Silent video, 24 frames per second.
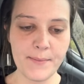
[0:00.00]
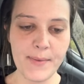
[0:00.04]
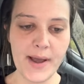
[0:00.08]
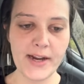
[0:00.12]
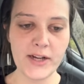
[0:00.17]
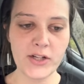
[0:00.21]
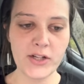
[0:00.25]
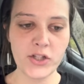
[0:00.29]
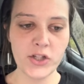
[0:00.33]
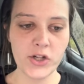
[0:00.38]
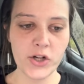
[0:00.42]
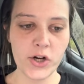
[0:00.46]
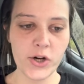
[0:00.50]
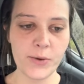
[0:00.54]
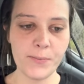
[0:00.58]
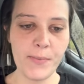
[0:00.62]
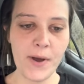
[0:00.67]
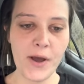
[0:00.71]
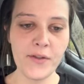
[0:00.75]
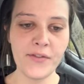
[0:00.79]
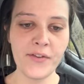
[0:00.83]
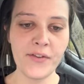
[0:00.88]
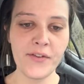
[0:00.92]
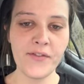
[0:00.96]
Make sure
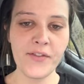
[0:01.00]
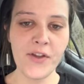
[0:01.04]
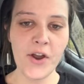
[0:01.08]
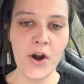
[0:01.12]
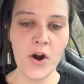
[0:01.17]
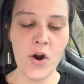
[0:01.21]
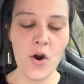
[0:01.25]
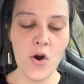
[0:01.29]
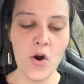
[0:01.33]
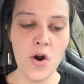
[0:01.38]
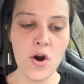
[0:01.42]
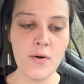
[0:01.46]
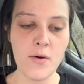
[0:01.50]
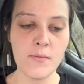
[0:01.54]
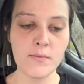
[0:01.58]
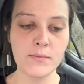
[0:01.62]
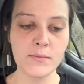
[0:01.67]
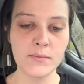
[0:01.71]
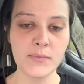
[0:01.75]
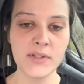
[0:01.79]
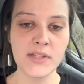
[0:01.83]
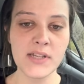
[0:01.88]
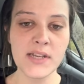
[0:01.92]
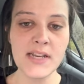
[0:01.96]
both of their
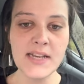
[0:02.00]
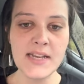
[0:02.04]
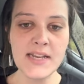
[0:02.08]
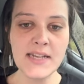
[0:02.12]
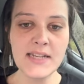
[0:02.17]
arms